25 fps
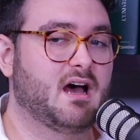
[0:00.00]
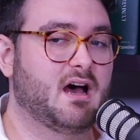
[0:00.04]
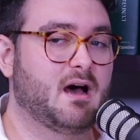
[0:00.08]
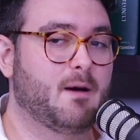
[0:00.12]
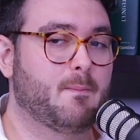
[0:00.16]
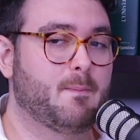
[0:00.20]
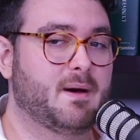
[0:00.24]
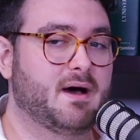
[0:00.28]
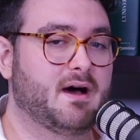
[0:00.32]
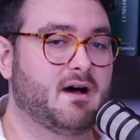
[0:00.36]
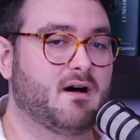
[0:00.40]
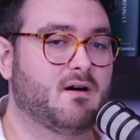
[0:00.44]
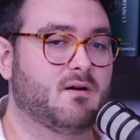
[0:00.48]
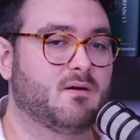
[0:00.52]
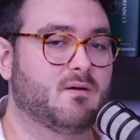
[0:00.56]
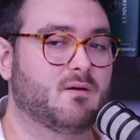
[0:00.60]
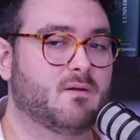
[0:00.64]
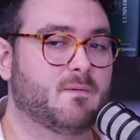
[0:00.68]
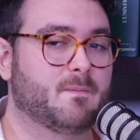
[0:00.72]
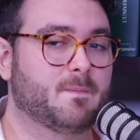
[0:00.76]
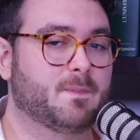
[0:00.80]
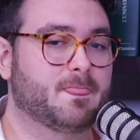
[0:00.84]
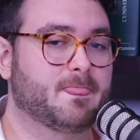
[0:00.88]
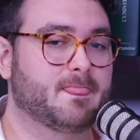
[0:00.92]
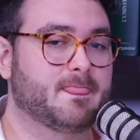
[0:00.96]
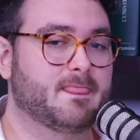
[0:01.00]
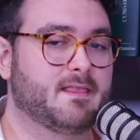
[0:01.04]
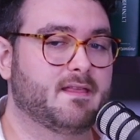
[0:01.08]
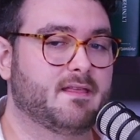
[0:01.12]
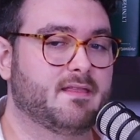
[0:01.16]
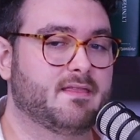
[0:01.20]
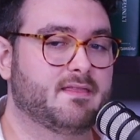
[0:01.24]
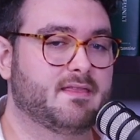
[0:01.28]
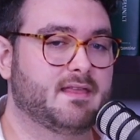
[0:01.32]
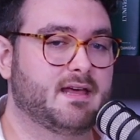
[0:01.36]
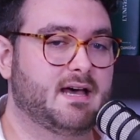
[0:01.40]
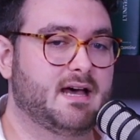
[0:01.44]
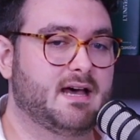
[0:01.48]
about
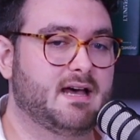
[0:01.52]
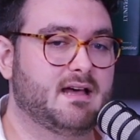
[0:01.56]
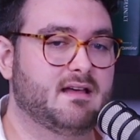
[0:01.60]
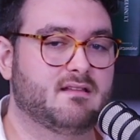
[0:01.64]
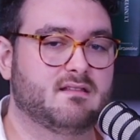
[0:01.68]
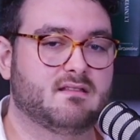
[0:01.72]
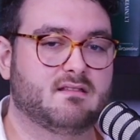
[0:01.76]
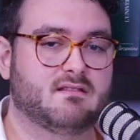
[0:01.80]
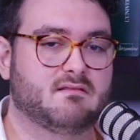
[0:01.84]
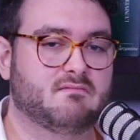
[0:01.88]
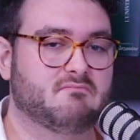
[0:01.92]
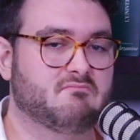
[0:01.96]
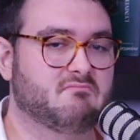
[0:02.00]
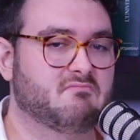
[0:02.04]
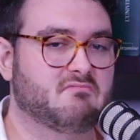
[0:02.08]
that,